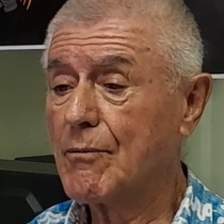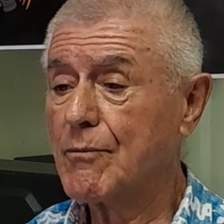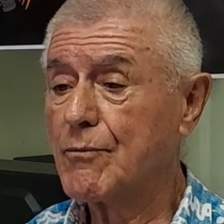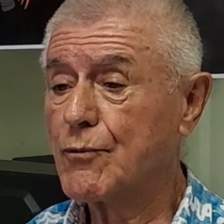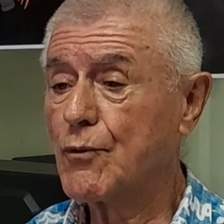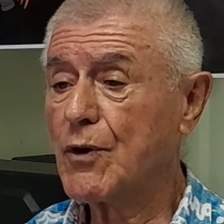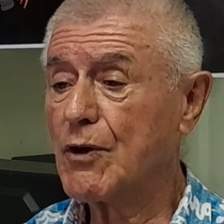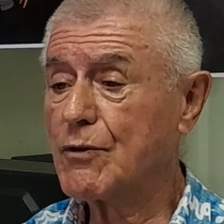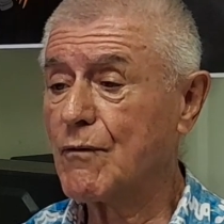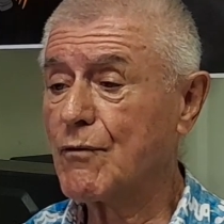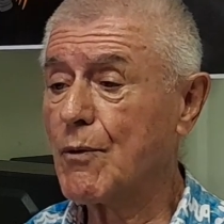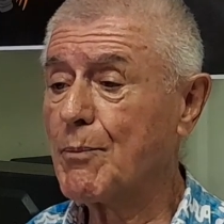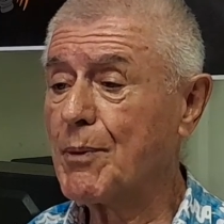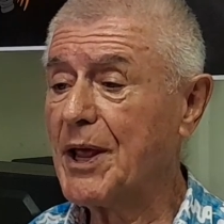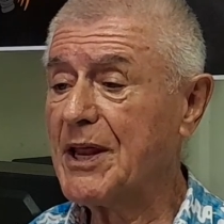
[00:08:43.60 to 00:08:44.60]
took out of
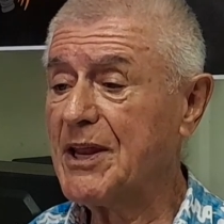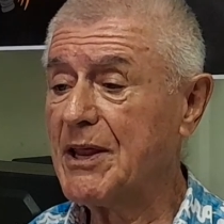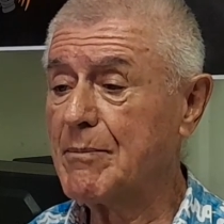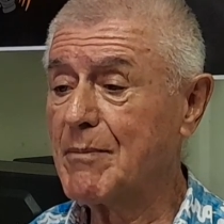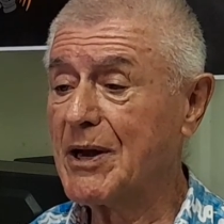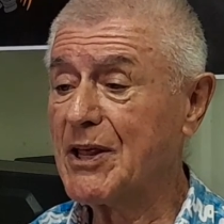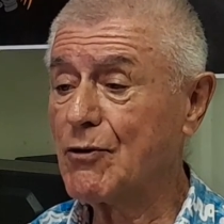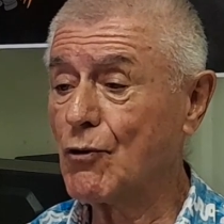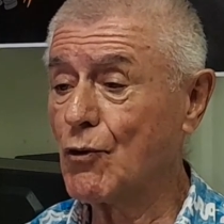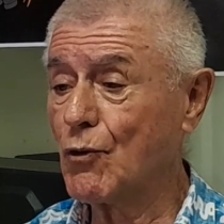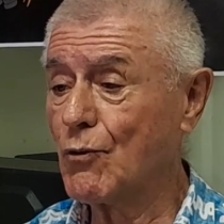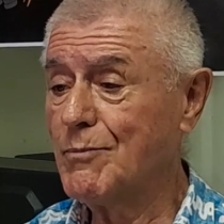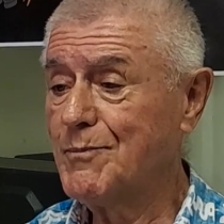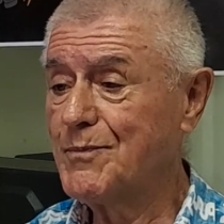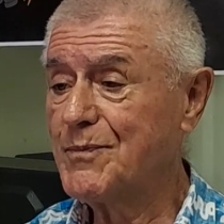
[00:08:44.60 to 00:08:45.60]
the plane in
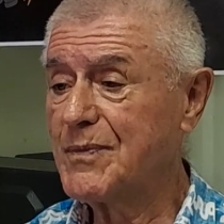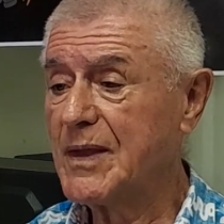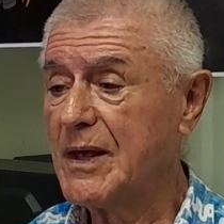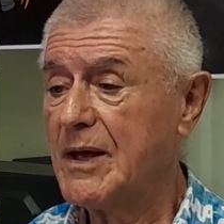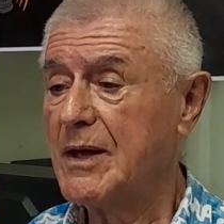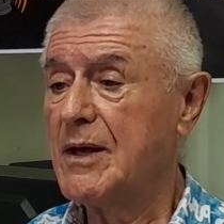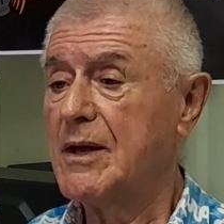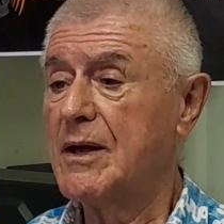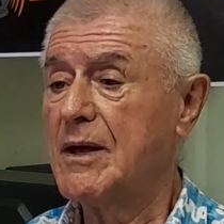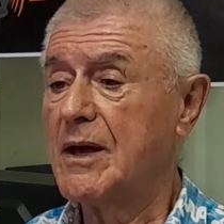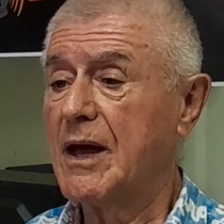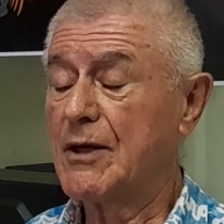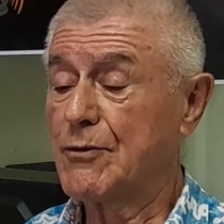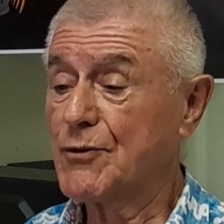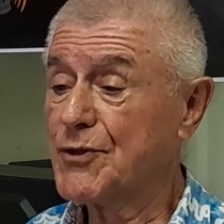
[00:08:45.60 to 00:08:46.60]
Malicolo.
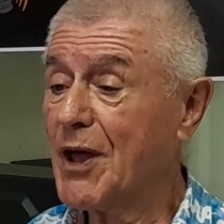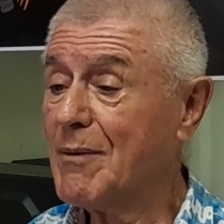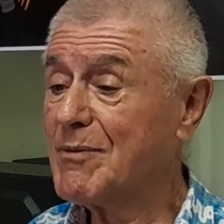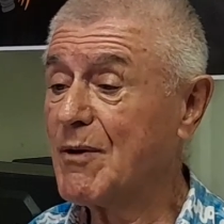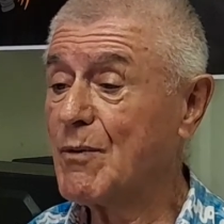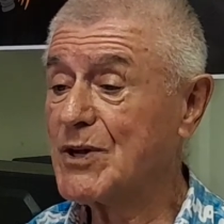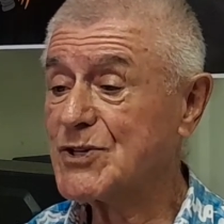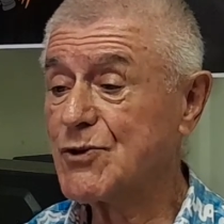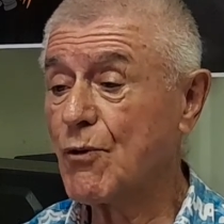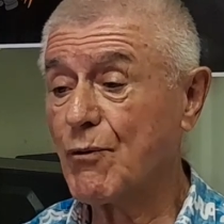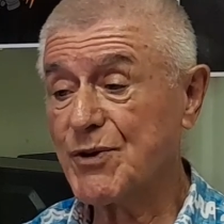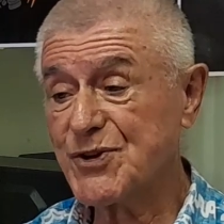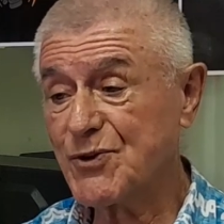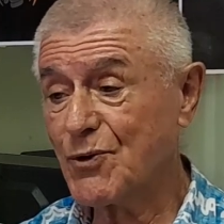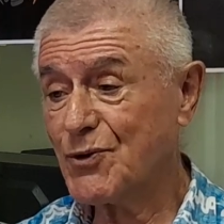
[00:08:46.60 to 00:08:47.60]
At the time, there was no
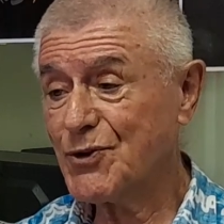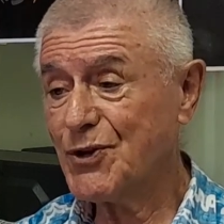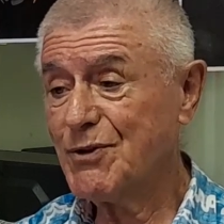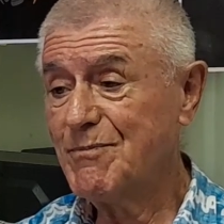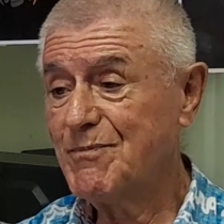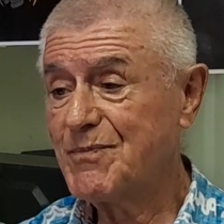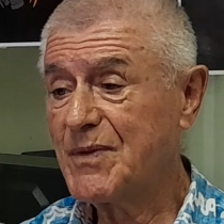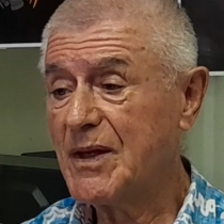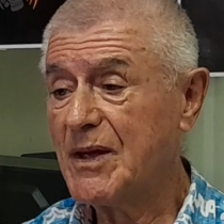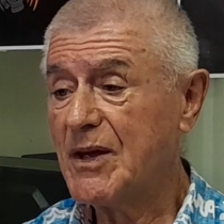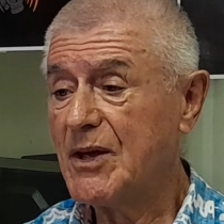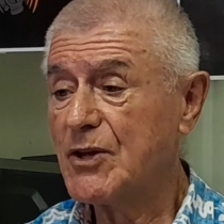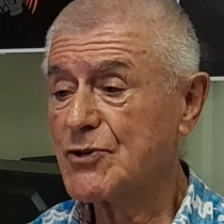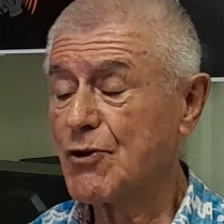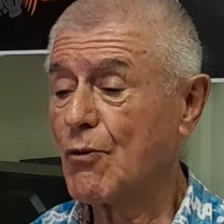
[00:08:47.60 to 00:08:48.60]
resort,
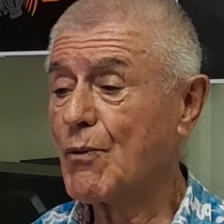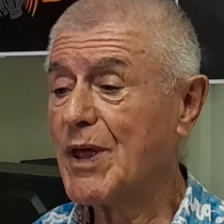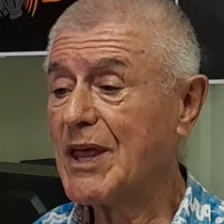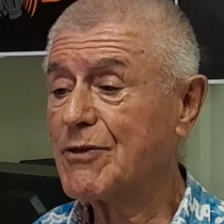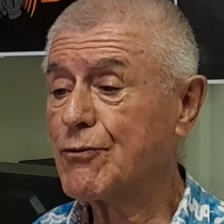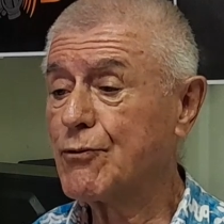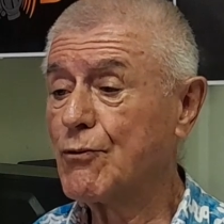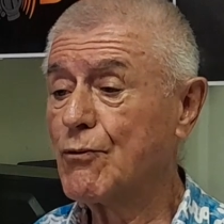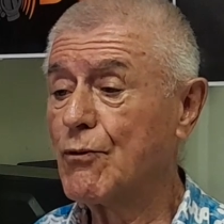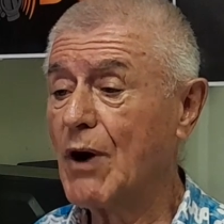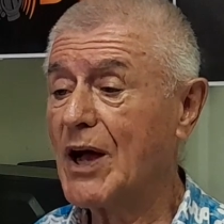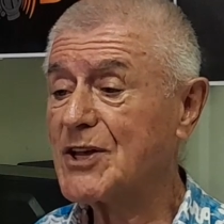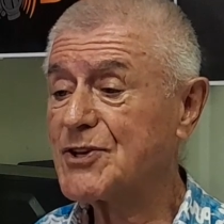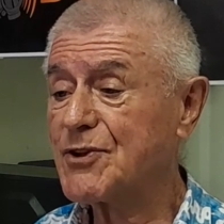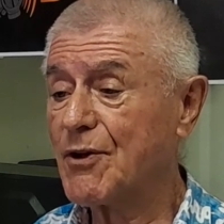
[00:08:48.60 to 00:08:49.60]
so we had to
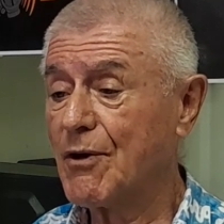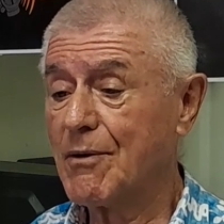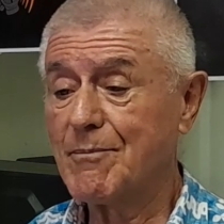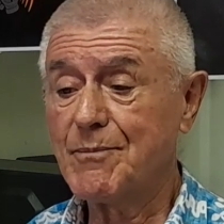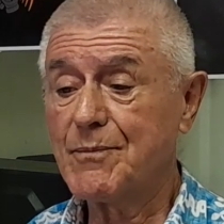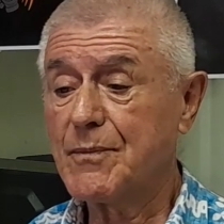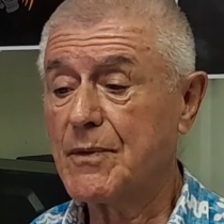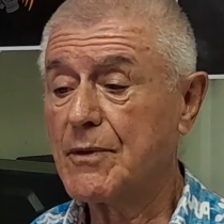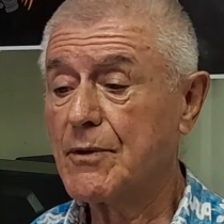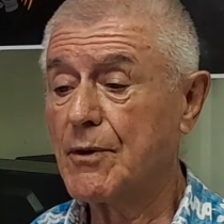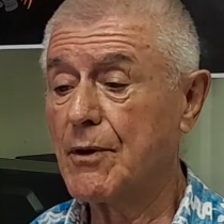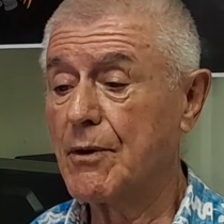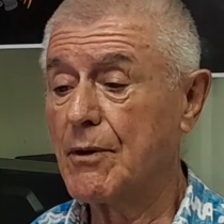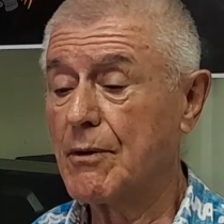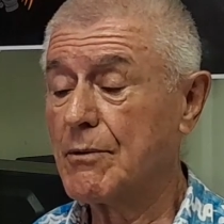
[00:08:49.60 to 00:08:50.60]
ask
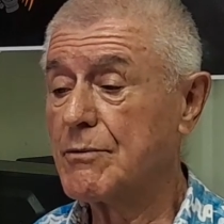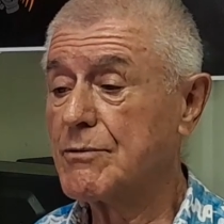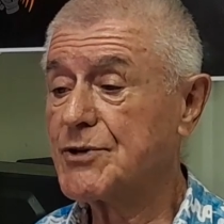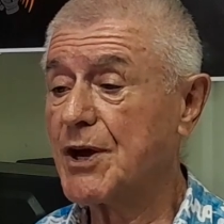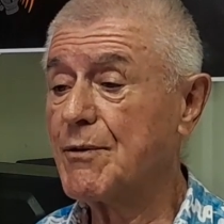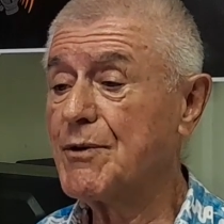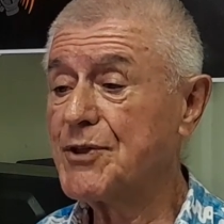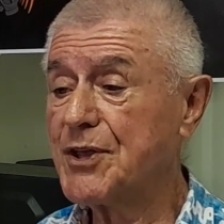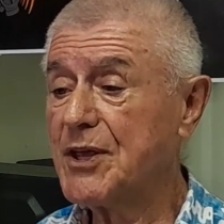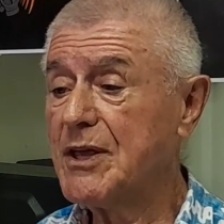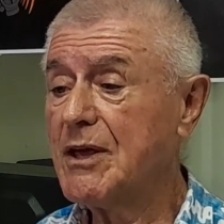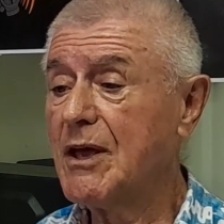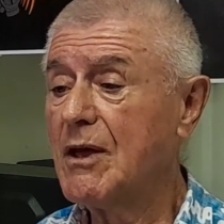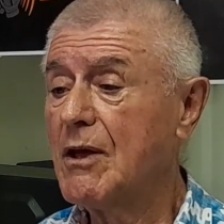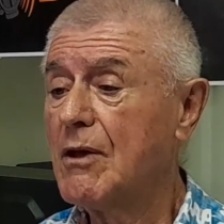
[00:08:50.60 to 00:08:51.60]
the charity
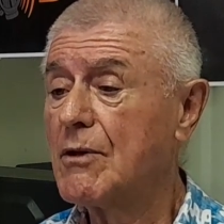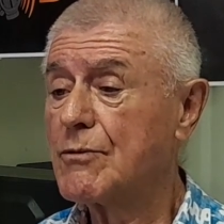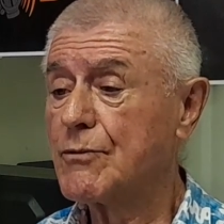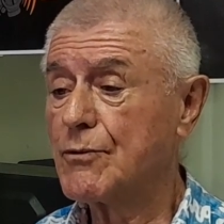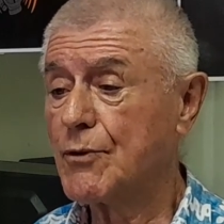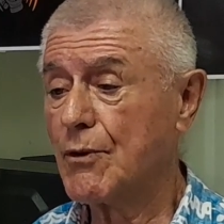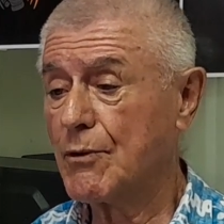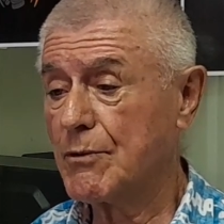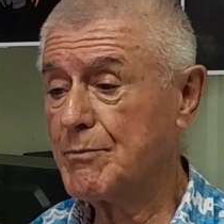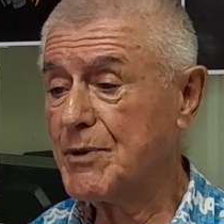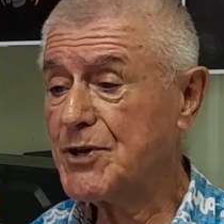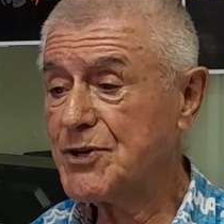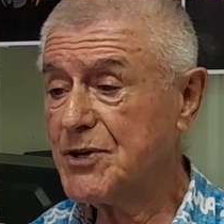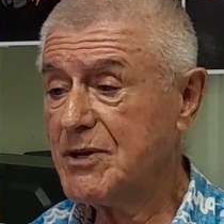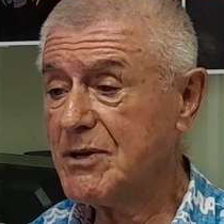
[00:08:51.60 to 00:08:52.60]
to the
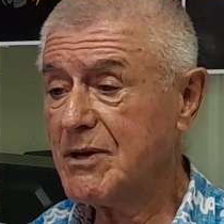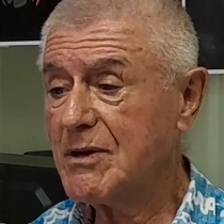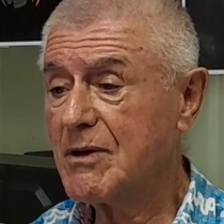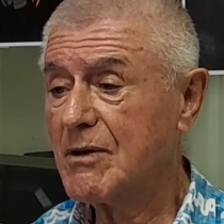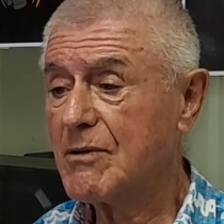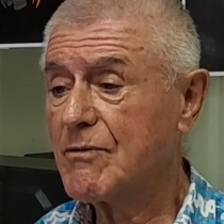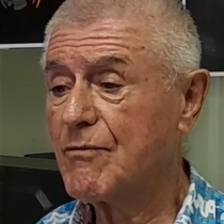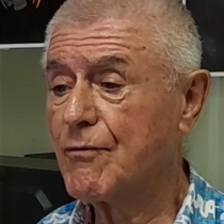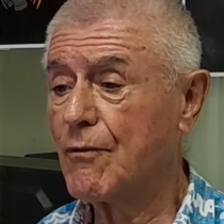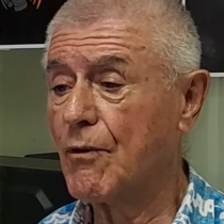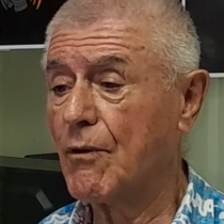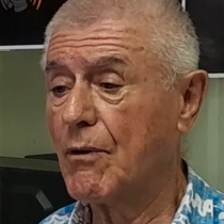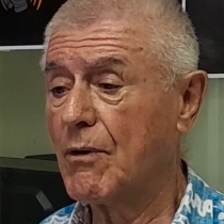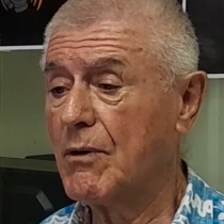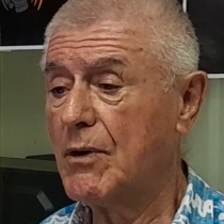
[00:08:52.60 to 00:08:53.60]
mission
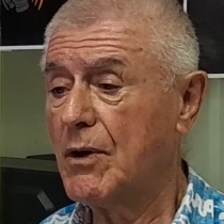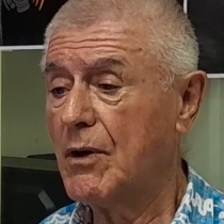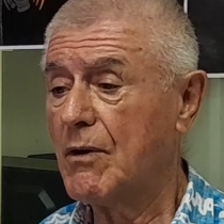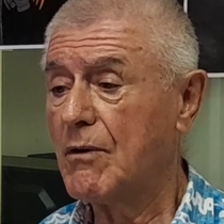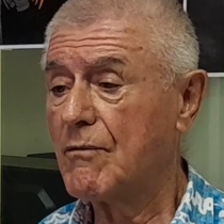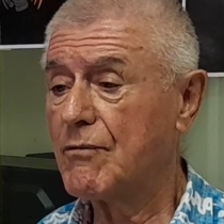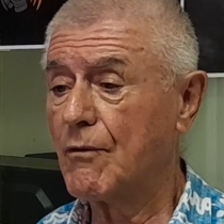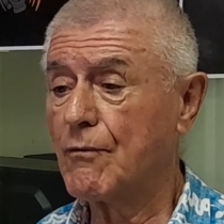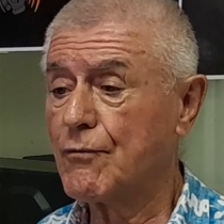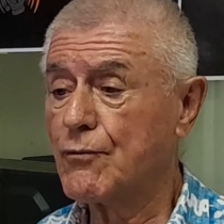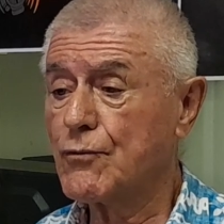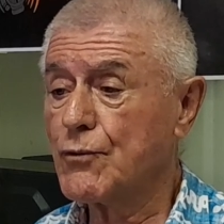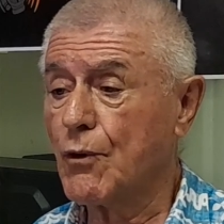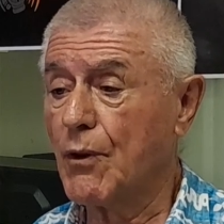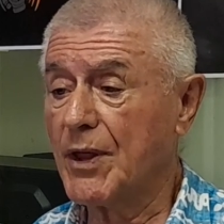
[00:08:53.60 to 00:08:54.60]
for
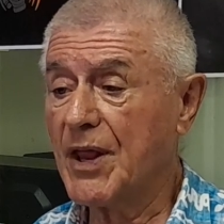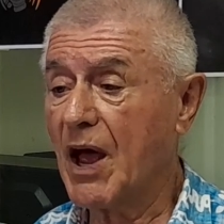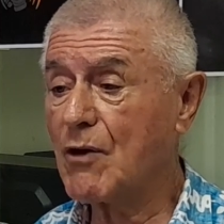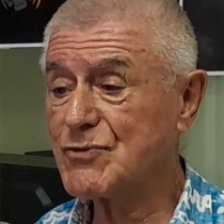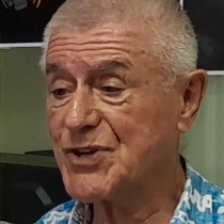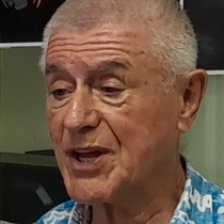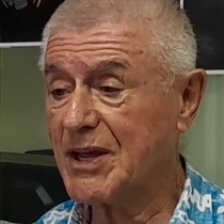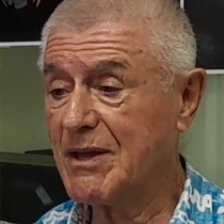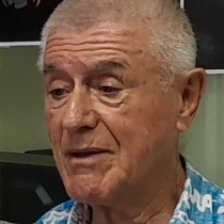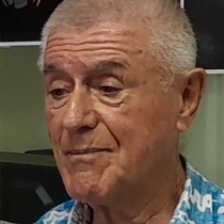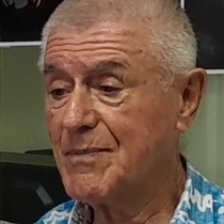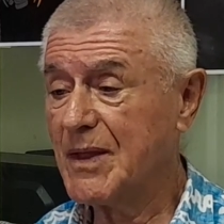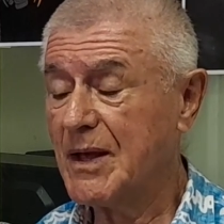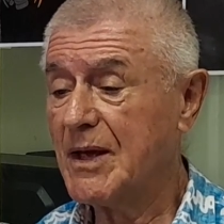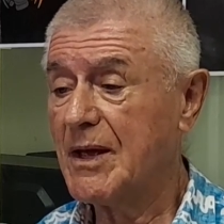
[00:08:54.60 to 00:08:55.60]
food or in housing.
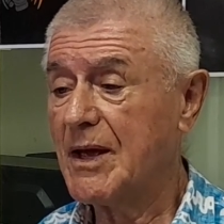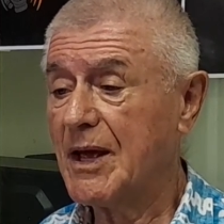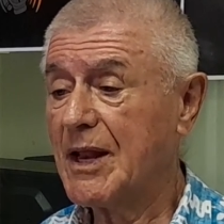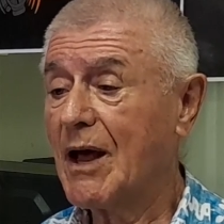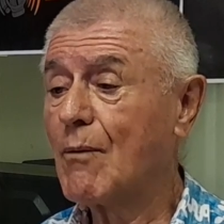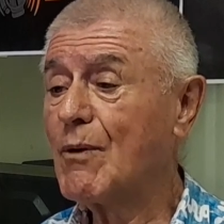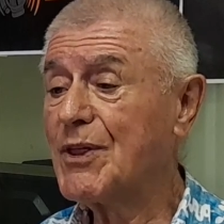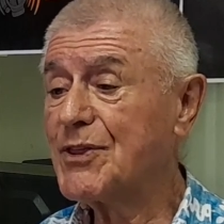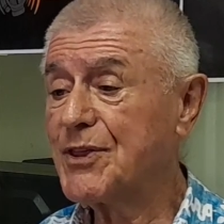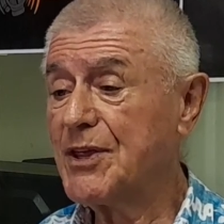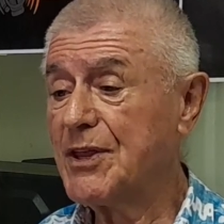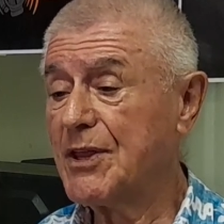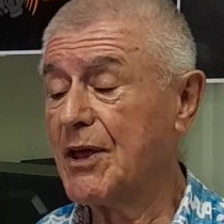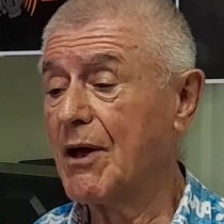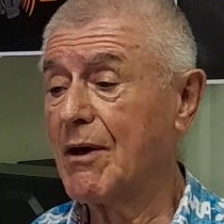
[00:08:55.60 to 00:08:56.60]
And I went in